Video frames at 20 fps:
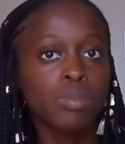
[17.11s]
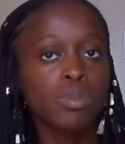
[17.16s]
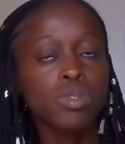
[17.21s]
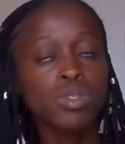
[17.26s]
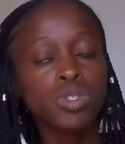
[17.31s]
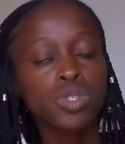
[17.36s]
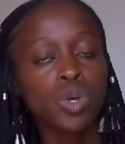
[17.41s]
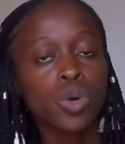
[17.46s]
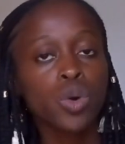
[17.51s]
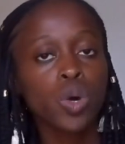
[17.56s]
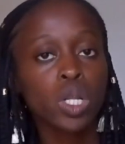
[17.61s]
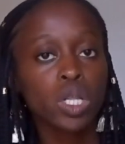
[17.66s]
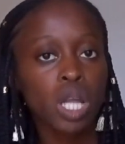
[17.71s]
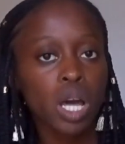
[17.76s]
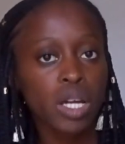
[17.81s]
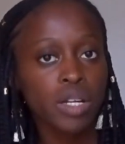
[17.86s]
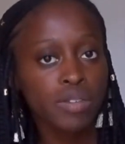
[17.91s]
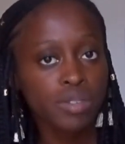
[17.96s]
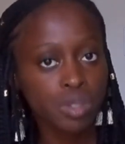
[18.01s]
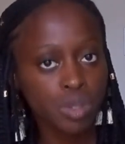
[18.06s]
So a
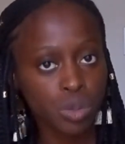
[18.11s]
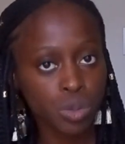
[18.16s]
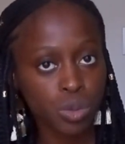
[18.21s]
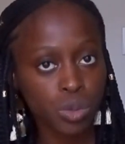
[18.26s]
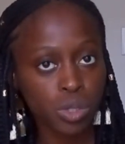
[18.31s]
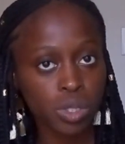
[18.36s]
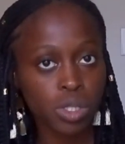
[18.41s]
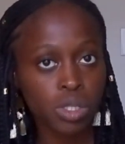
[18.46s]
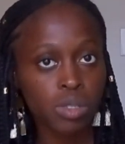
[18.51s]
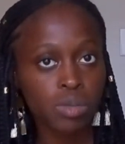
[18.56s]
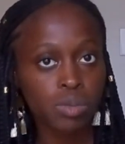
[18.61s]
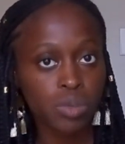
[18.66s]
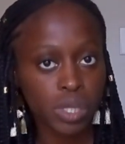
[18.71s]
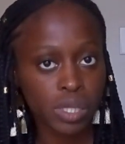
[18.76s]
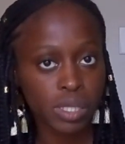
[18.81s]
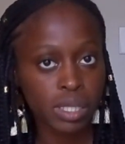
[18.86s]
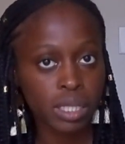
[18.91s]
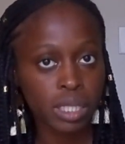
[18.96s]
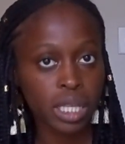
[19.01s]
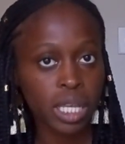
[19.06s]
lot of schools
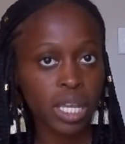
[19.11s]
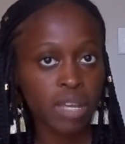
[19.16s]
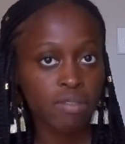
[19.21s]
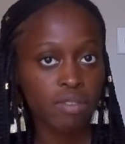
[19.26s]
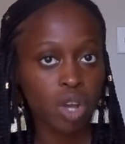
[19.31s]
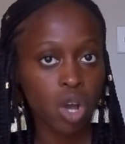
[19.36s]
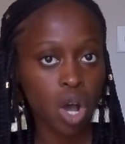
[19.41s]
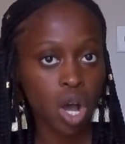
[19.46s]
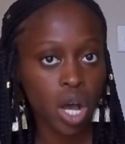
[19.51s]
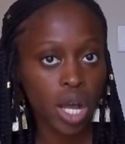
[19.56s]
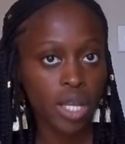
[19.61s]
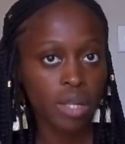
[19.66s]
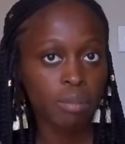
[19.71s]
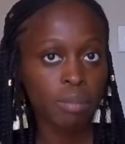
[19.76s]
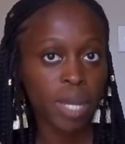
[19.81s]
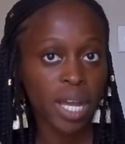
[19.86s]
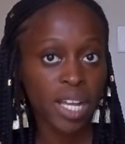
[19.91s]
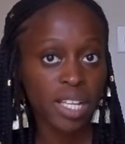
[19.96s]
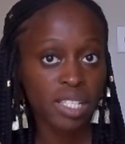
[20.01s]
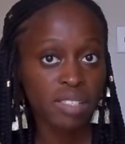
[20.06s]
recently have gone
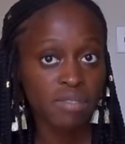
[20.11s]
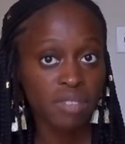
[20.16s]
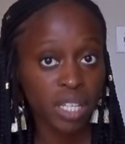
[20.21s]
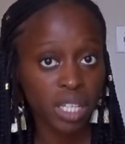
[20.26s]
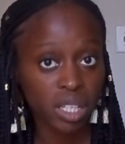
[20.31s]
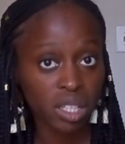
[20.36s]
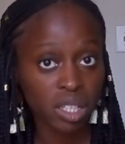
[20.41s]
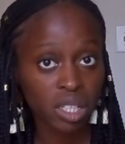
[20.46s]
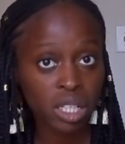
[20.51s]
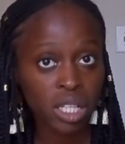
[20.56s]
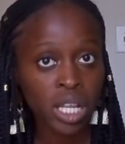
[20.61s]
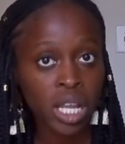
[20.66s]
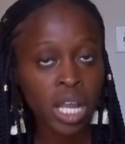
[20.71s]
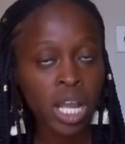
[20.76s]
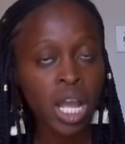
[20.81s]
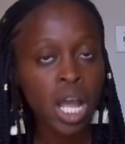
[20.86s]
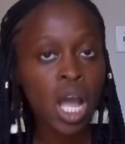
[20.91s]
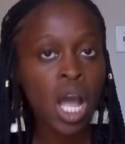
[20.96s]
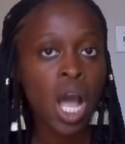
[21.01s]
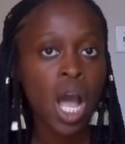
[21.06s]
pass-fail,
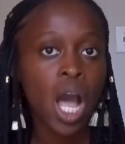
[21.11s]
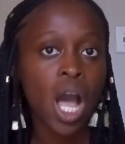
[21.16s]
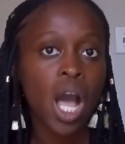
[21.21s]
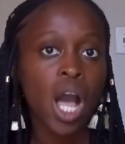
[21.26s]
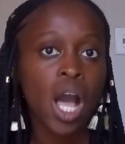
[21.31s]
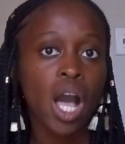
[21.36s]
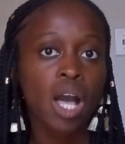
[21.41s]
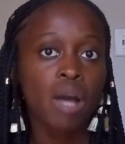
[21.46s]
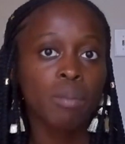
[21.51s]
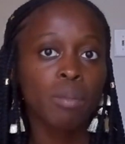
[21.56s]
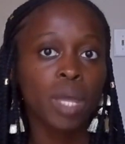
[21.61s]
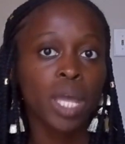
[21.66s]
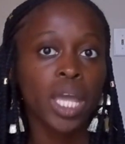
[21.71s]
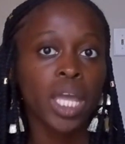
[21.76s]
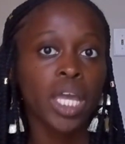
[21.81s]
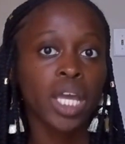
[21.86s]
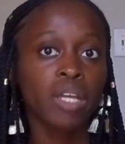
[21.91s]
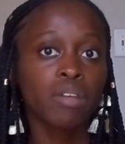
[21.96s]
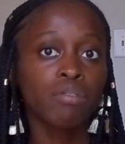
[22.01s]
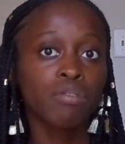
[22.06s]
um,
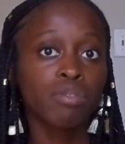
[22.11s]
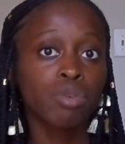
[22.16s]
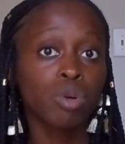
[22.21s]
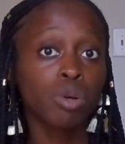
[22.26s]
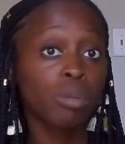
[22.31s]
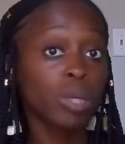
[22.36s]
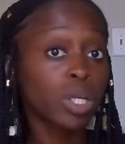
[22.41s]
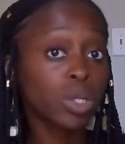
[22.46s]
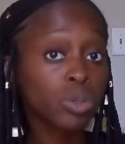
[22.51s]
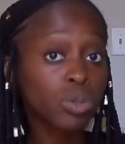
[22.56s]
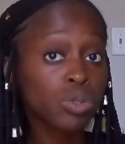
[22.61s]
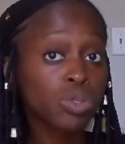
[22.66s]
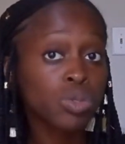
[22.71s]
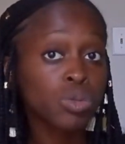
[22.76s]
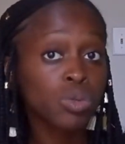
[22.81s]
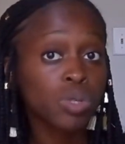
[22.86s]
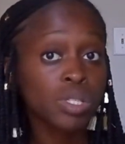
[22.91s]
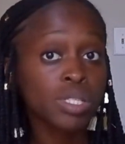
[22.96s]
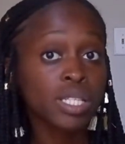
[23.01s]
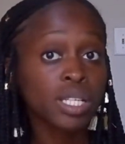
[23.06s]
and for medical
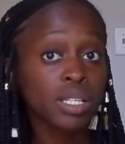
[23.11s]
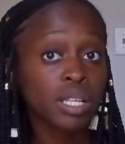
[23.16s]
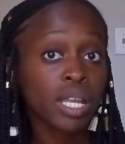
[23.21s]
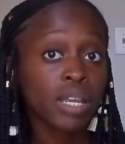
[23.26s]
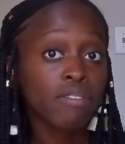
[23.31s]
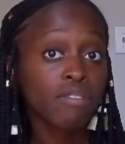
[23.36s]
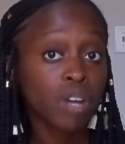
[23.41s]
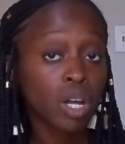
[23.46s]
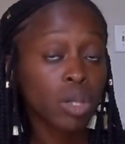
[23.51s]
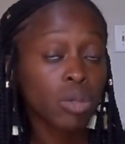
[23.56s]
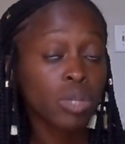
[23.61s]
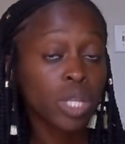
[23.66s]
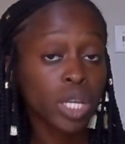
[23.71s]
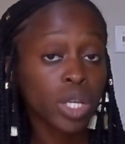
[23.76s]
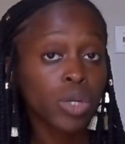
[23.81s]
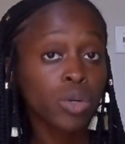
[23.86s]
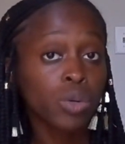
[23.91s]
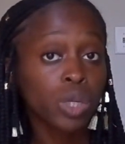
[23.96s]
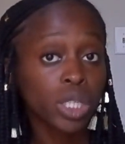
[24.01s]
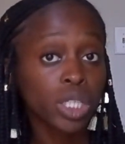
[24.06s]
schools that like follow
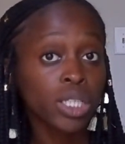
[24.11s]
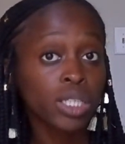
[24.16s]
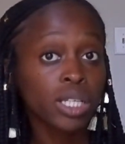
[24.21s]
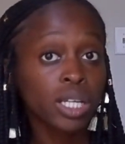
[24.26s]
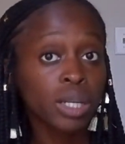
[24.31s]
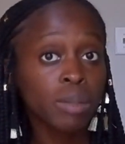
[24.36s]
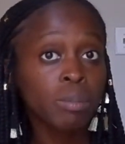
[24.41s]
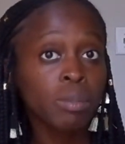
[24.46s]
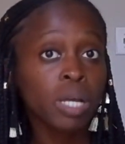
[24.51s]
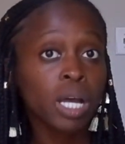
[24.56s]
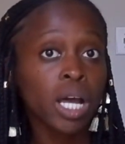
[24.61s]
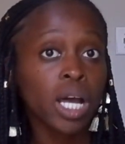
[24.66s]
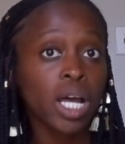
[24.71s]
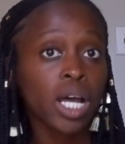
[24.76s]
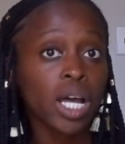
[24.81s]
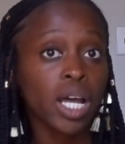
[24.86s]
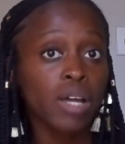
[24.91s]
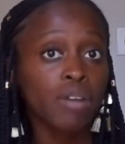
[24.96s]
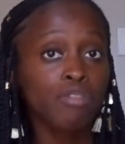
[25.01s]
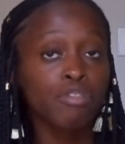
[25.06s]
that curriculum,
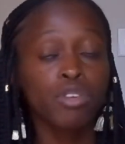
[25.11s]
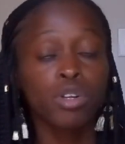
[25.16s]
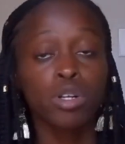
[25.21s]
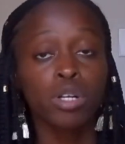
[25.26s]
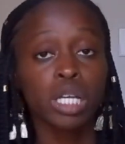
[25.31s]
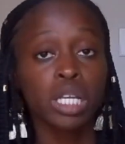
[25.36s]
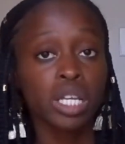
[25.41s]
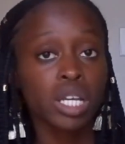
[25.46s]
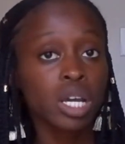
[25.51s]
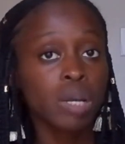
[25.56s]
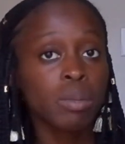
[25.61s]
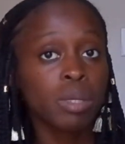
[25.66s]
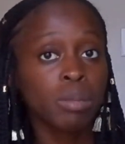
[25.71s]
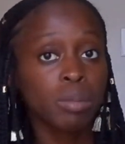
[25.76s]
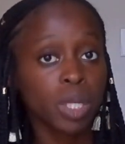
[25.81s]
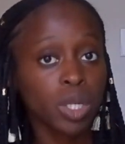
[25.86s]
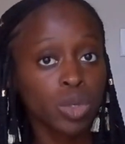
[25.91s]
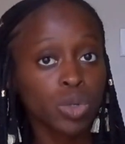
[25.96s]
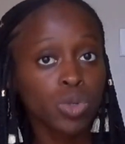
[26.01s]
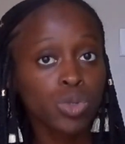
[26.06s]
uh, for incoming
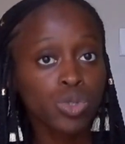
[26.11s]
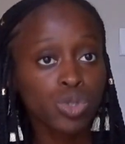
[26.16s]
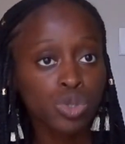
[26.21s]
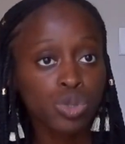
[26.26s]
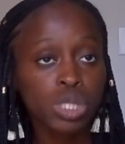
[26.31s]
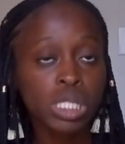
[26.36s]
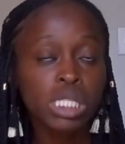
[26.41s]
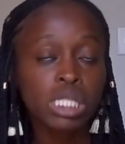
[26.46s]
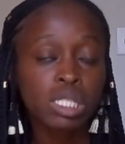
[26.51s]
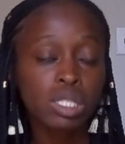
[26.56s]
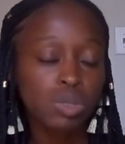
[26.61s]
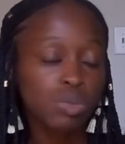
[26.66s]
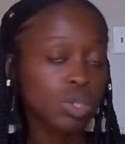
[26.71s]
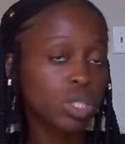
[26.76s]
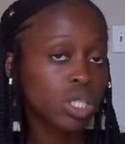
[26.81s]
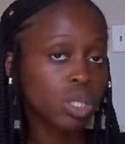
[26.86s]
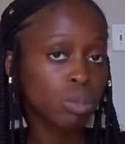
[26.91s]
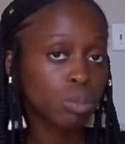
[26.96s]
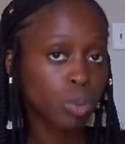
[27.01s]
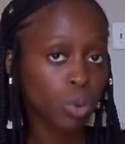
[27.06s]
medical students, it's
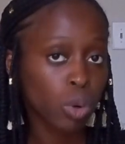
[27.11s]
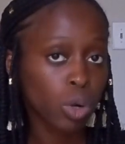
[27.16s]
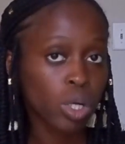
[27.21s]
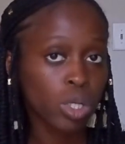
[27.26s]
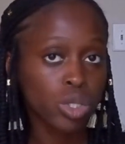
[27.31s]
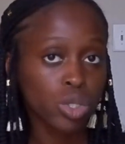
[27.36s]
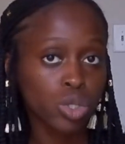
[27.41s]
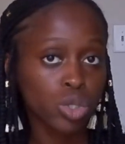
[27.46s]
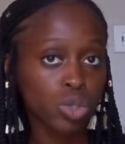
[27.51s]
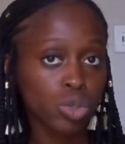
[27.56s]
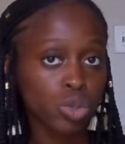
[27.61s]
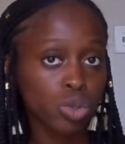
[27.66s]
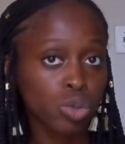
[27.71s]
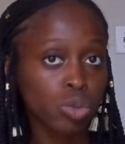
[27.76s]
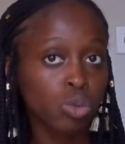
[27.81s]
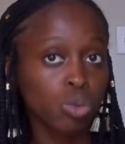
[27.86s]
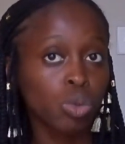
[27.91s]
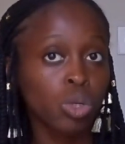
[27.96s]
really important to